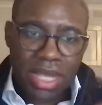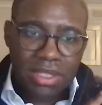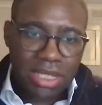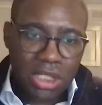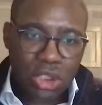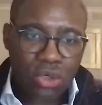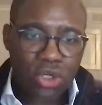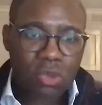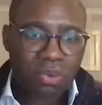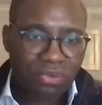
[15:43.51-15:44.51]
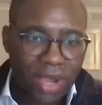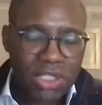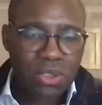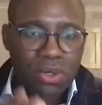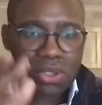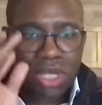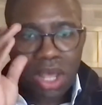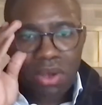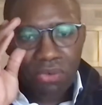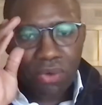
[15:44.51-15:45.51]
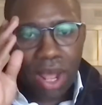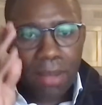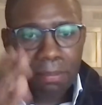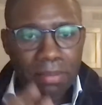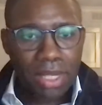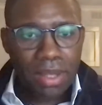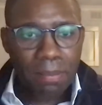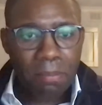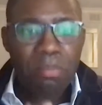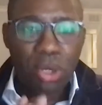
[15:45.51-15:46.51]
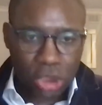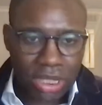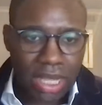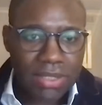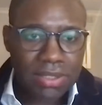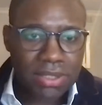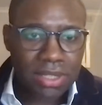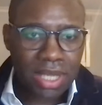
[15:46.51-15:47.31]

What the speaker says: teachers, professors from pushing us.